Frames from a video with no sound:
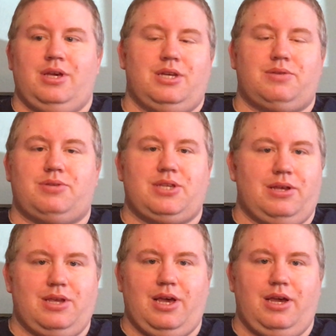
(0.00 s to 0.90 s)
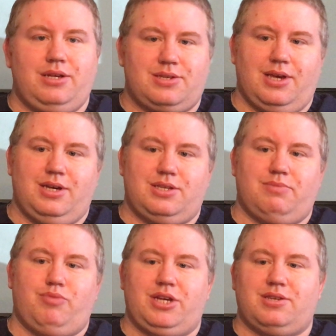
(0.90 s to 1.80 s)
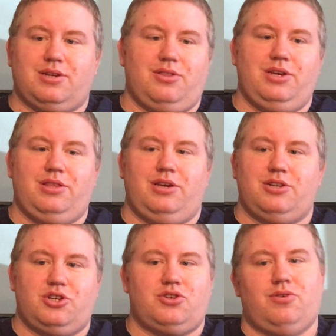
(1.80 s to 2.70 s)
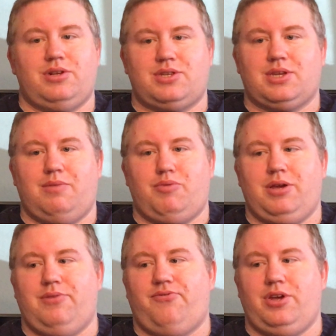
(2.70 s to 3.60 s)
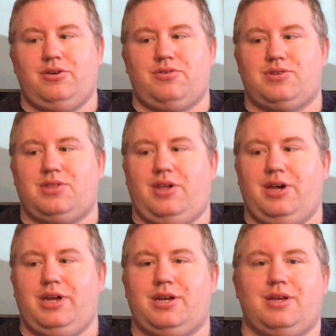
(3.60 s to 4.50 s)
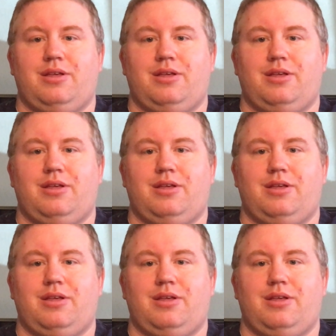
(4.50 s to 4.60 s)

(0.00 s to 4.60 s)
he says that basically the insurance company feels like,